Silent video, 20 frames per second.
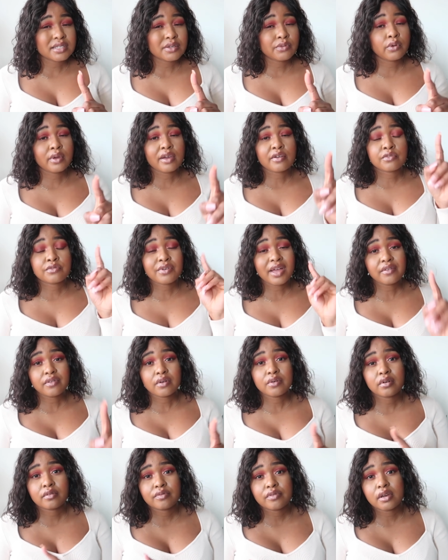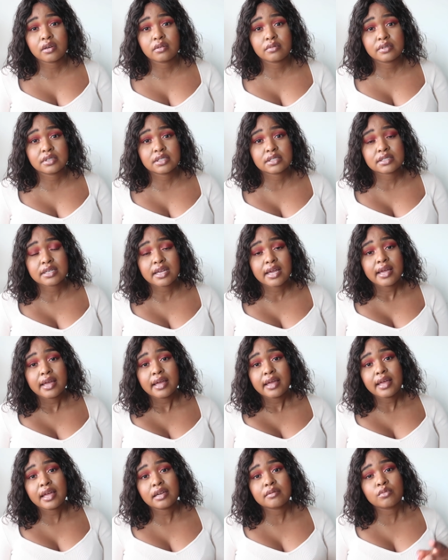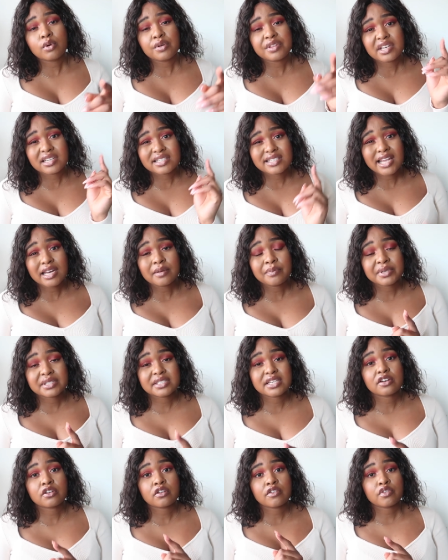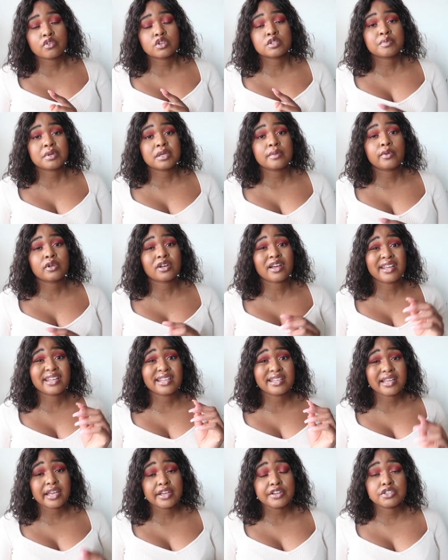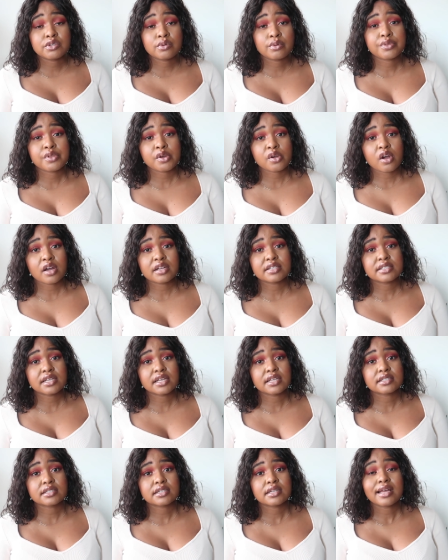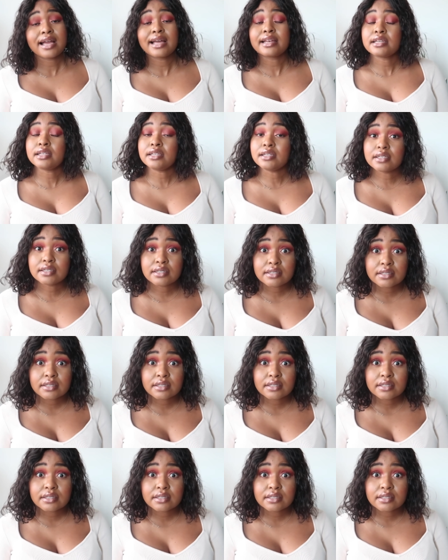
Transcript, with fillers: If you have five hundred followers and more than ten percent of those people are engaging with your content, honey,